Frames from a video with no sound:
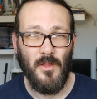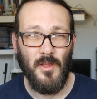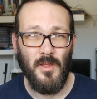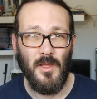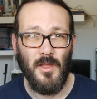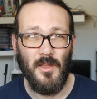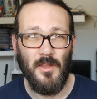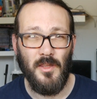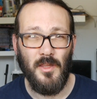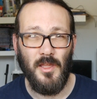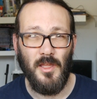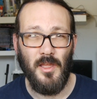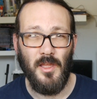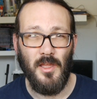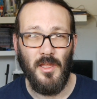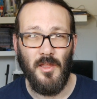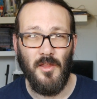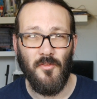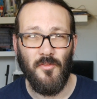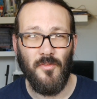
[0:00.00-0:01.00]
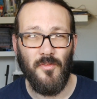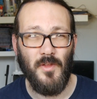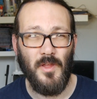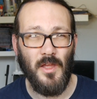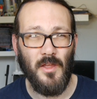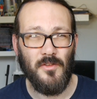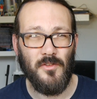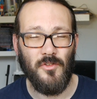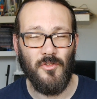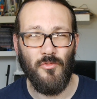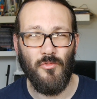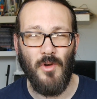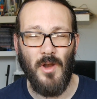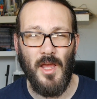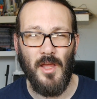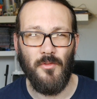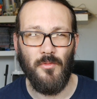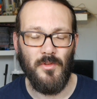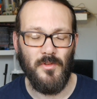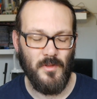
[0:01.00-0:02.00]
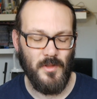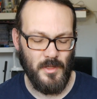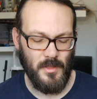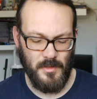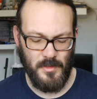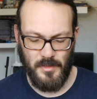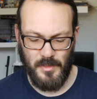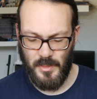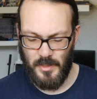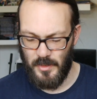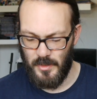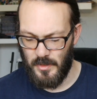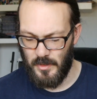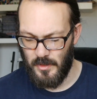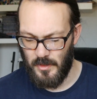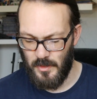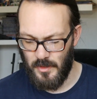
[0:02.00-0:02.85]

in the Fiesta Red, was it, I think?